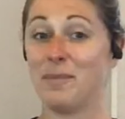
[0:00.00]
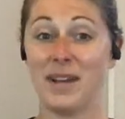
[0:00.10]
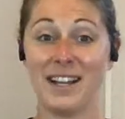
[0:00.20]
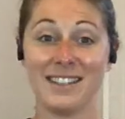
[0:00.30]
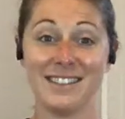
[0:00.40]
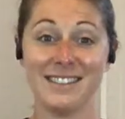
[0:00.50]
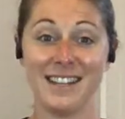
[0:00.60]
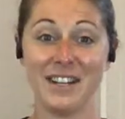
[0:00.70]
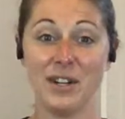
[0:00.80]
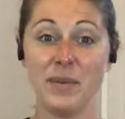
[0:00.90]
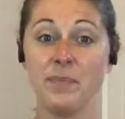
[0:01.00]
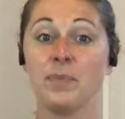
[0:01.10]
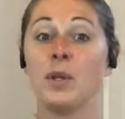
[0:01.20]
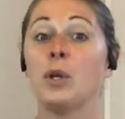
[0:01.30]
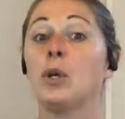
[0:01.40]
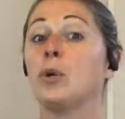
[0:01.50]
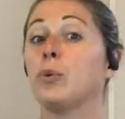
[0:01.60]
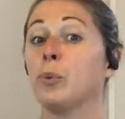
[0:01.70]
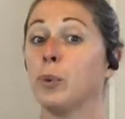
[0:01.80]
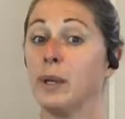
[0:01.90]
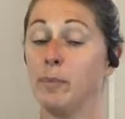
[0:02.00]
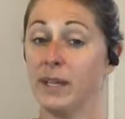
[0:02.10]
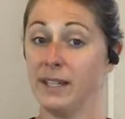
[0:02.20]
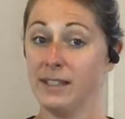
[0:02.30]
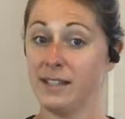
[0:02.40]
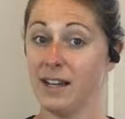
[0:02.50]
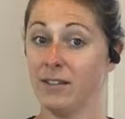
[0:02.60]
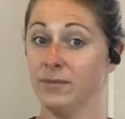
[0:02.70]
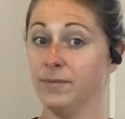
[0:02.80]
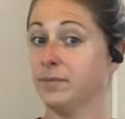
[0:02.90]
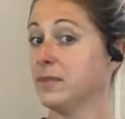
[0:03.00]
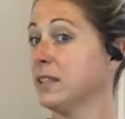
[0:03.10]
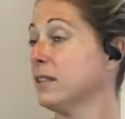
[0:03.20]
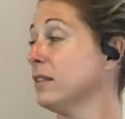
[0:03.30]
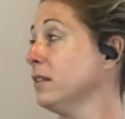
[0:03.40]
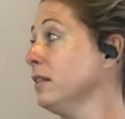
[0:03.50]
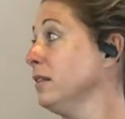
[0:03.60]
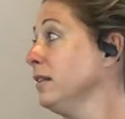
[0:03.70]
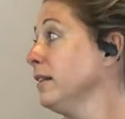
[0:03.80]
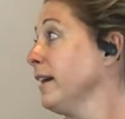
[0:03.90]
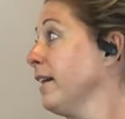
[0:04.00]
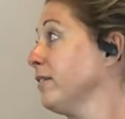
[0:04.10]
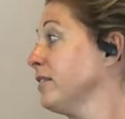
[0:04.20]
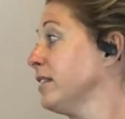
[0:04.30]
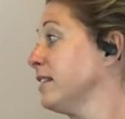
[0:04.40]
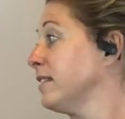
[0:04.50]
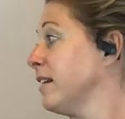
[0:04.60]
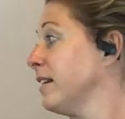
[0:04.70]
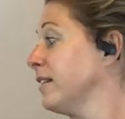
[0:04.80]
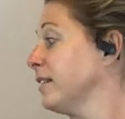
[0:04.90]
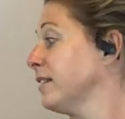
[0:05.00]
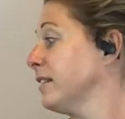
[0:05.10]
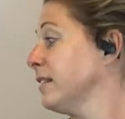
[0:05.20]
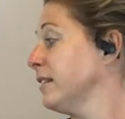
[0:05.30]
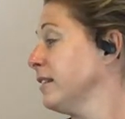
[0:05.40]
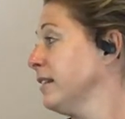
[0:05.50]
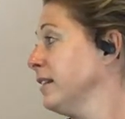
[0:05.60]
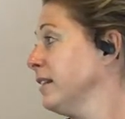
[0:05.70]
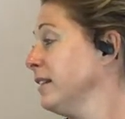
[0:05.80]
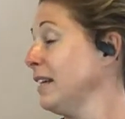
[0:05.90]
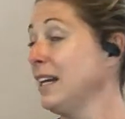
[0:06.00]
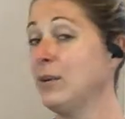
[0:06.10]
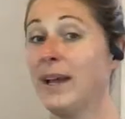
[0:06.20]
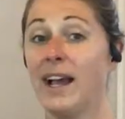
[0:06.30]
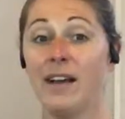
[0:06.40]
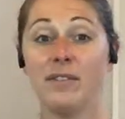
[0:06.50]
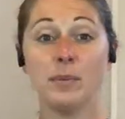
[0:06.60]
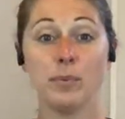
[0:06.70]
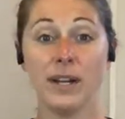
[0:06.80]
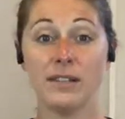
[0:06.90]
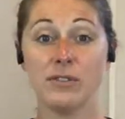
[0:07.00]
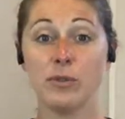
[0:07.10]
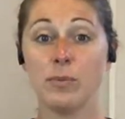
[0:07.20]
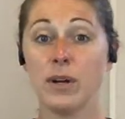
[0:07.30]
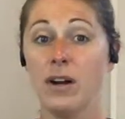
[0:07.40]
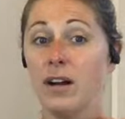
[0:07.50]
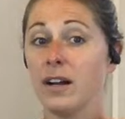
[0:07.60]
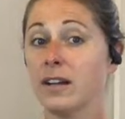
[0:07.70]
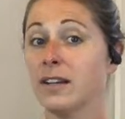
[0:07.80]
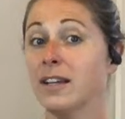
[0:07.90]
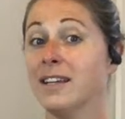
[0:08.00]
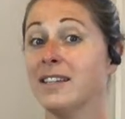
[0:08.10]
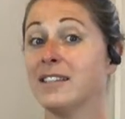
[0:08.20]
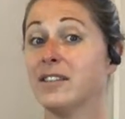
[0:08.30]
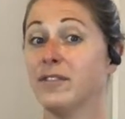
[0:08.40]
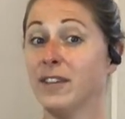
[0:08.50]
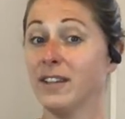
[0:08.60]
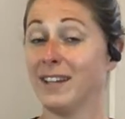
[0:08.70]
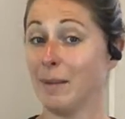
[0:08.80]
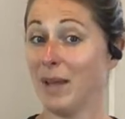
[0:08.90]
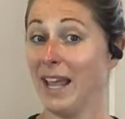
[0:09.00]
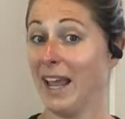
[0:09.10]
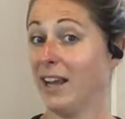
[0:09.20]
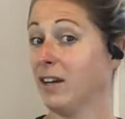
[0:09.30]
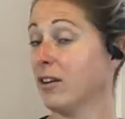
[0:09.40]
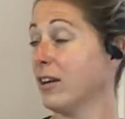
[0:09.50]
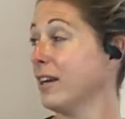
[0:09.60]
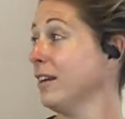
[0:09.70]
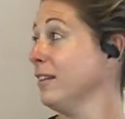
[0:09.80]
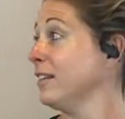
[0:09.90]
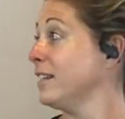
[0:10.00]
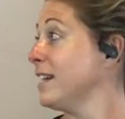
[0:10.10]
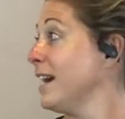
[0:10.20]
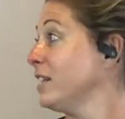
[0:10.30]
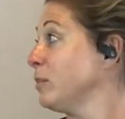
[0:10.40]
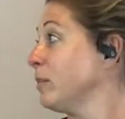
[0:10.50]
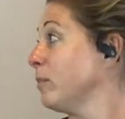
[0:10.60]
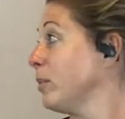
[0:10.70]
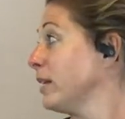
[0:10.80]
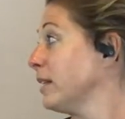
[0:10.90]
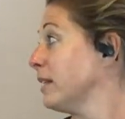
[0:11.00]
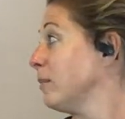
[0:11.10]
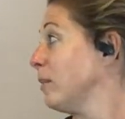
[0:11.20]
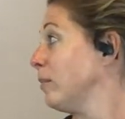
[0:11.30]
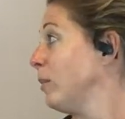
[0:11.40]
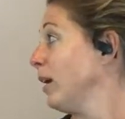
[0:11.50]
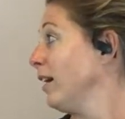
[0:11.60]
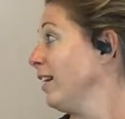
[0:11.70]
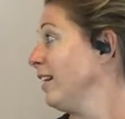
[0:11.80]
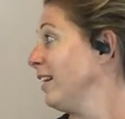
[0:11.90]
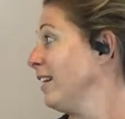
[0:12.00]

Come back to center, repin it down, and look out to the side. I don't have to press super hard to feel that I'm anchoring the attachment point a little bit more